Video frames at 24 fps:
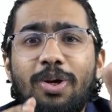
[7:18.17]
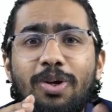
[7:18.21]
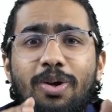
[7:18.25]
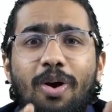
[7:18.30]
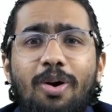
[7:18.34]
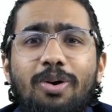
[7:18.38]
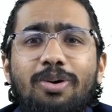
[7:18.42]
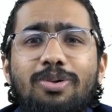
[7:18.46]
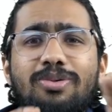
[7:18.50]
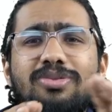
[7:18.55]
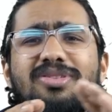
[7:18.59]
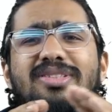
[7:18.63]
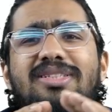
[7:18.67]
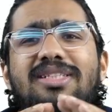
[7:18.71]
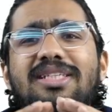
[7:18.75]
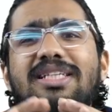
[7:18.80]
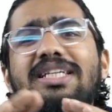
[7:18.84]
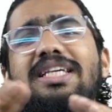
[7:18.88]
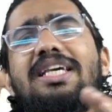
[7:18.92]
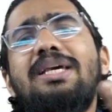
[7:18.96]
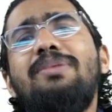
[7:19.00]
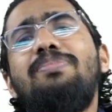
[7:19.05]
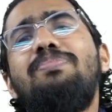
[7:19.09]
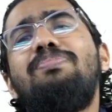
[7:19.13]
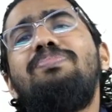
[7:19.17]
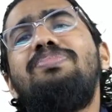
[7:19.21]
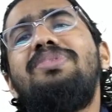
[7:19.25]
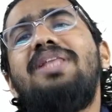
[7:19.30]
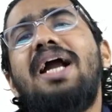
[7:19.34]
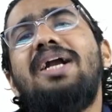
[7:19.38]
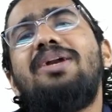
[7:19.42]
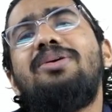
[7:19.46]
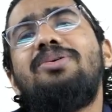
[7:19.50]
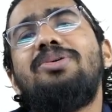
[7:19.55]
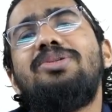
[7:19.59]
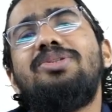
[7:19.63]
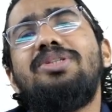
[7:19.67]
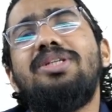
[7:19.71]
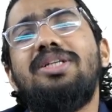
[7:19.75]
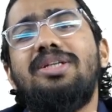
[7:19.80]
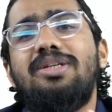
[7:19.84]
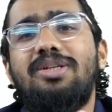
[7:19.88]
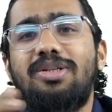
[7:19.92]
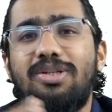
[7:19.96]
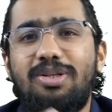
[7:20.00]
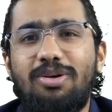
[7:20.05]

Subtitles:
You have to skip that question.